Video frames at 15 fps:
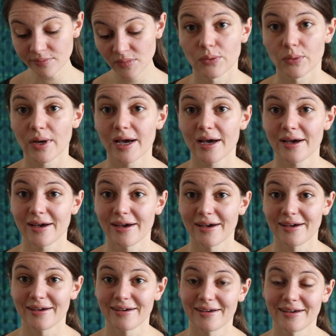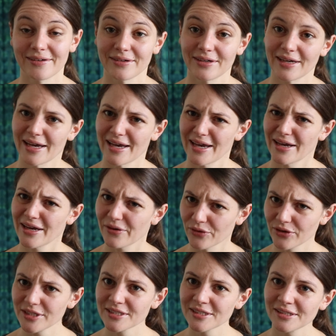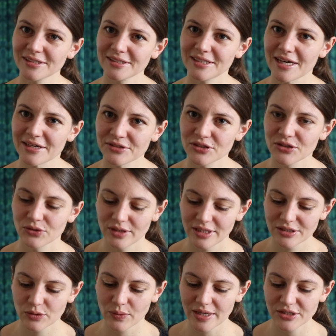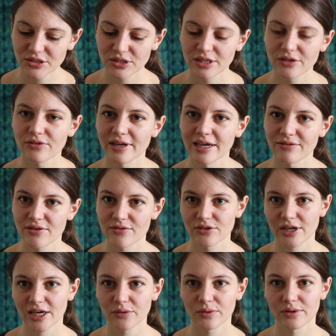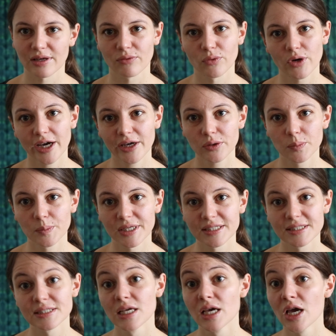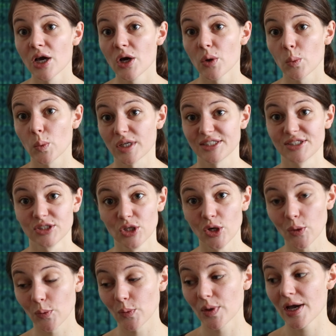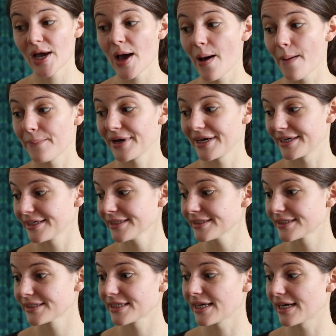So, originally the answer to this question, if I have ever dyed with avocado pits, was no, but